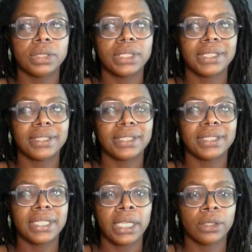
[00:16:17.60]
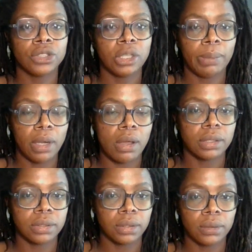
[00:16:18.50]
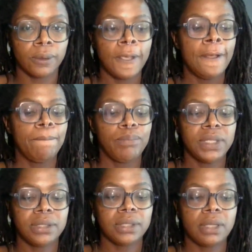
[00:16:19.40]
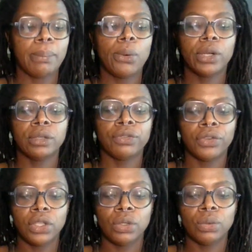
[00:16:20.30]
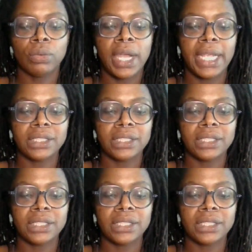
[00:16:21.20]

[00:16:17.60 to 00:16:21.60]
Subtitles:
does this energy belong to? This is important for you, right?